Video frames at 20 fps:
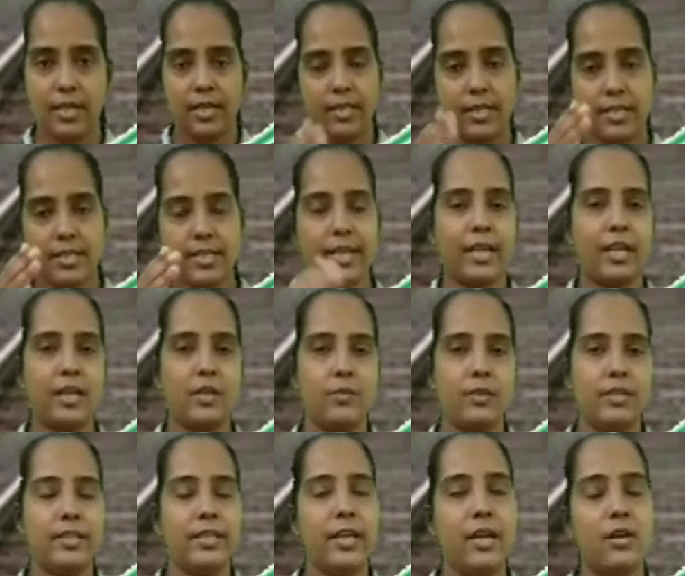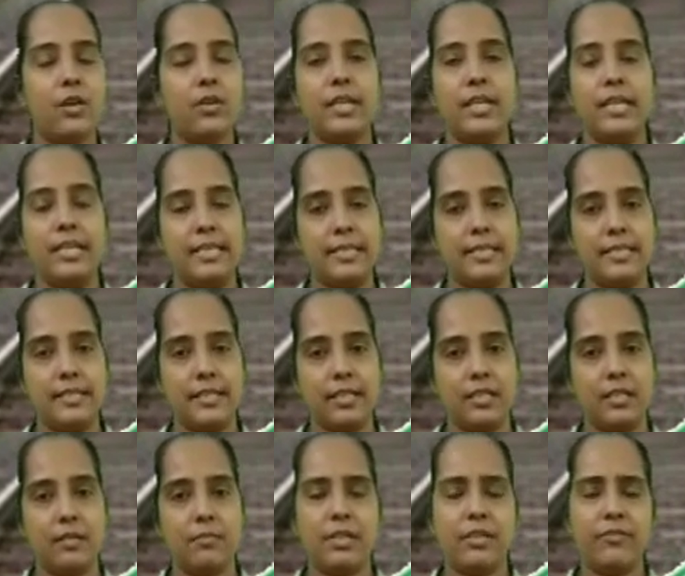The second one, they are not
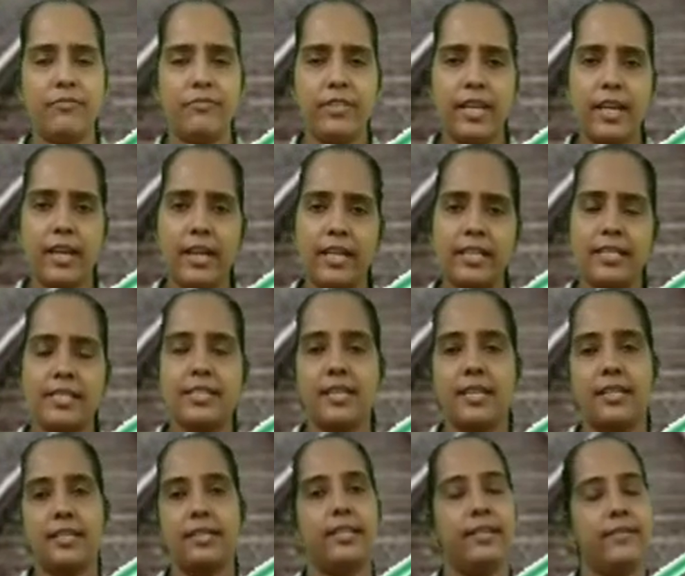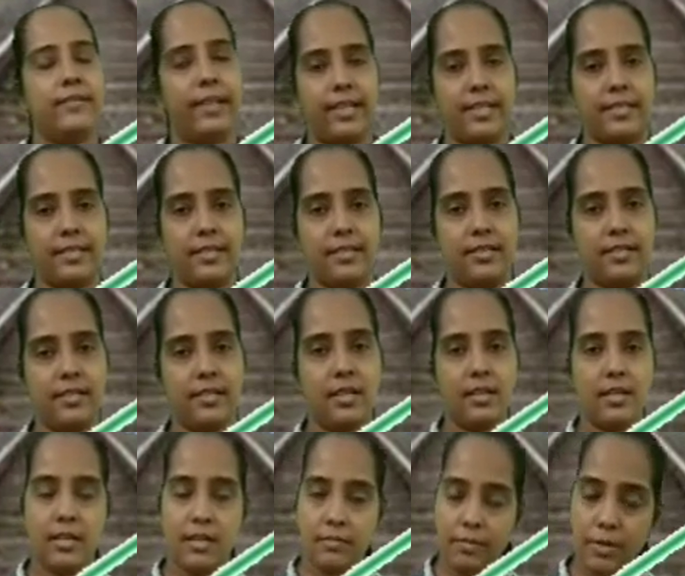intersecting, but if they are extended, they will extend.
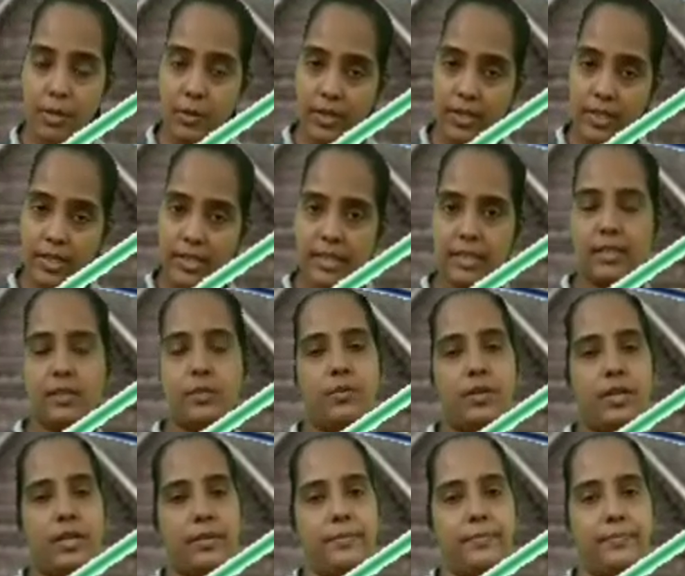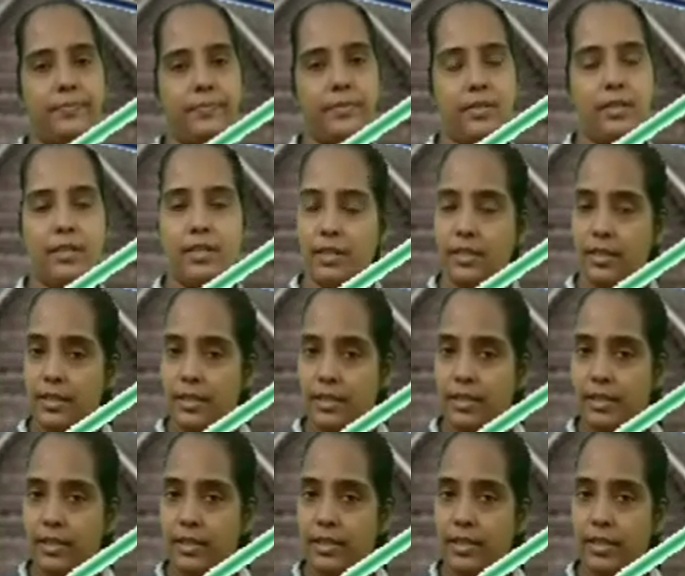But look at the third one.
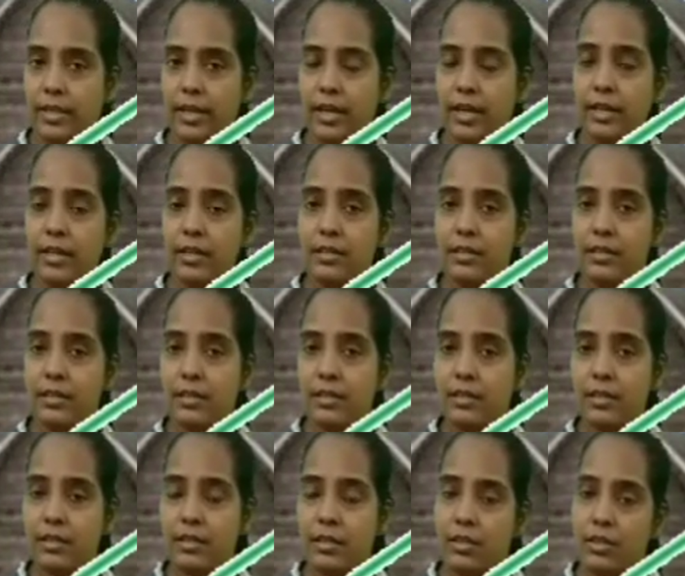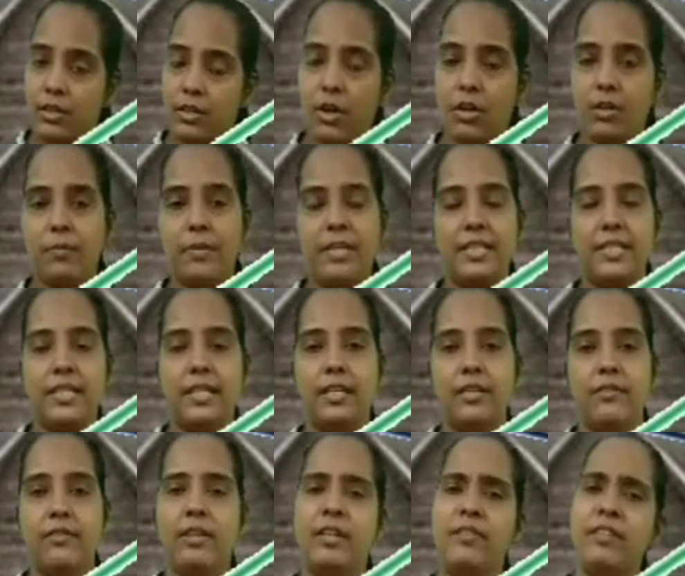They are not meeting
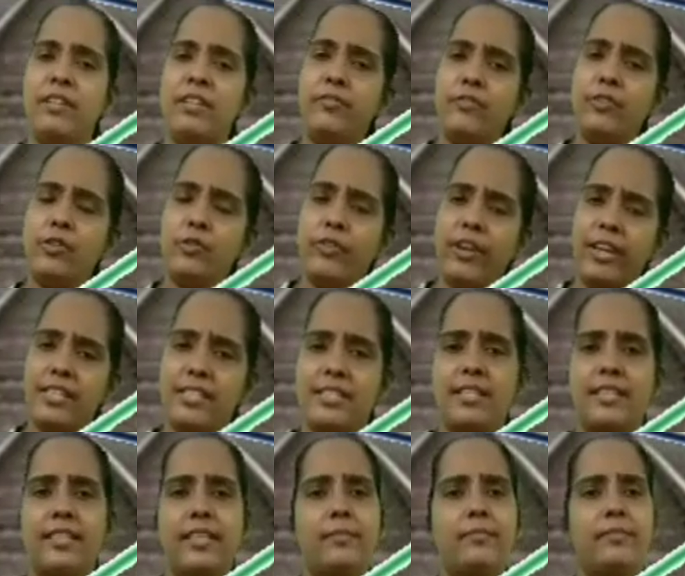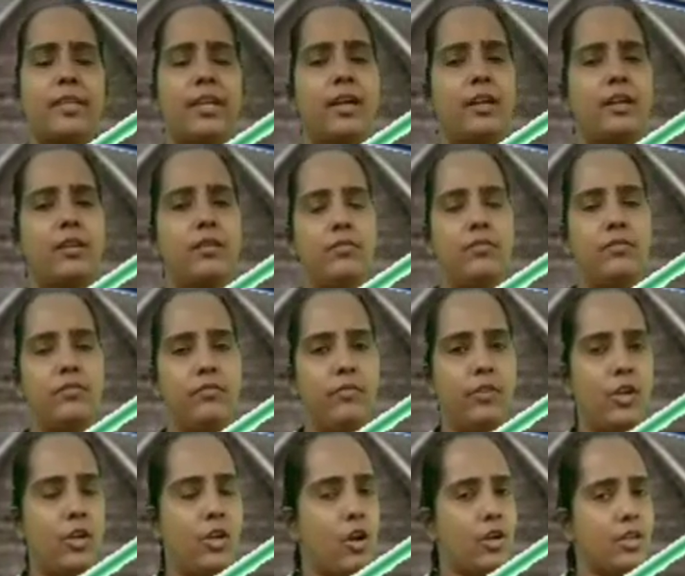anywhere. Even if you extend them, they
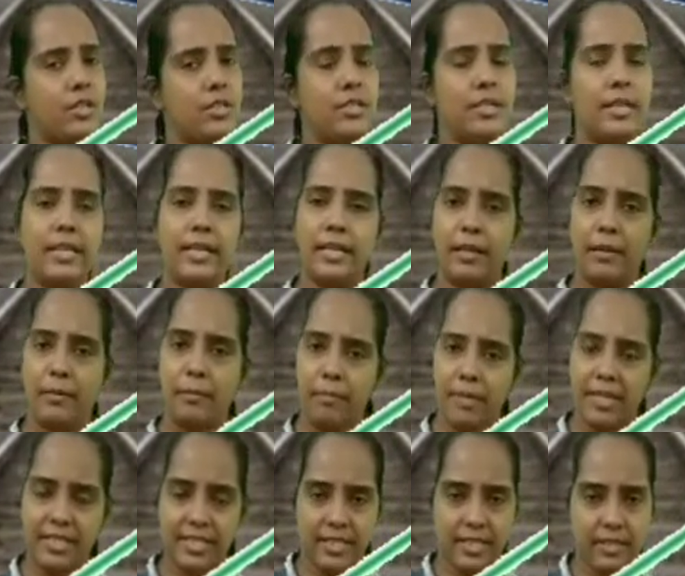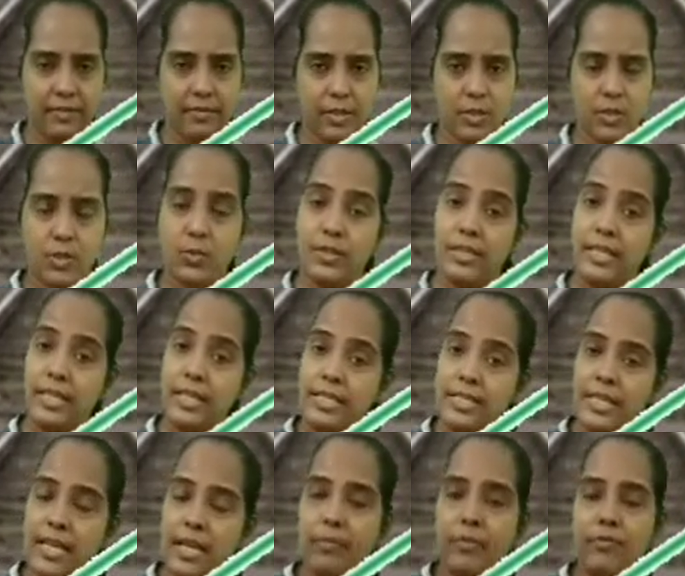will not meet anywhere. So these
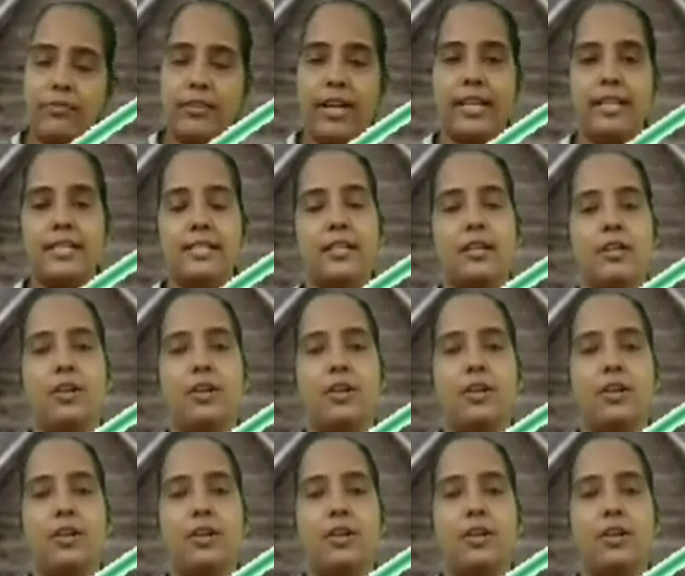type of lines are